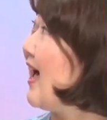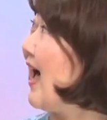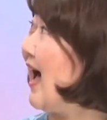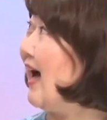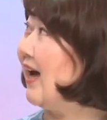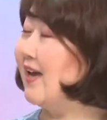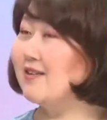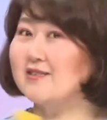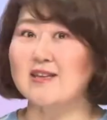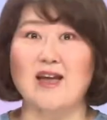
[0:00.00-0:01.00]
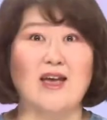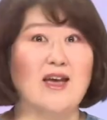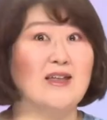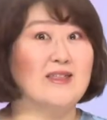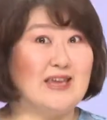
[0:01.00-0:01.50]
I's,
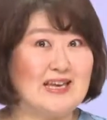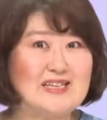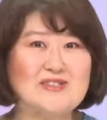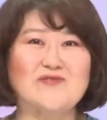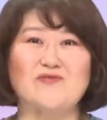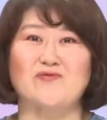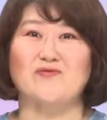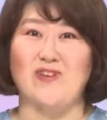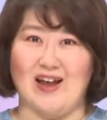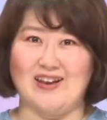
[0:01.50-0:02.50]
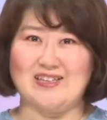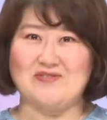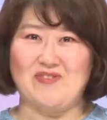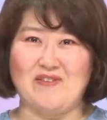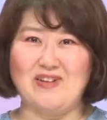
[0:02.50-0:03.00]
this phonics
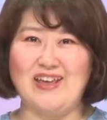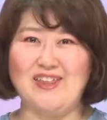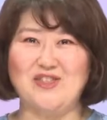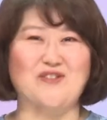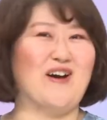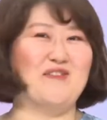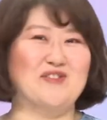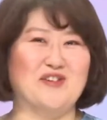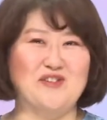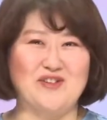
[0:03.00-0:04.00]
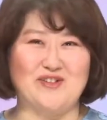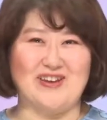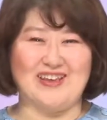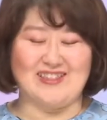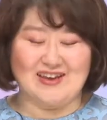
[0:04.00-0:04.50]
family throughout the
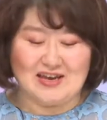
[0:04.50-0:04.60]
unit.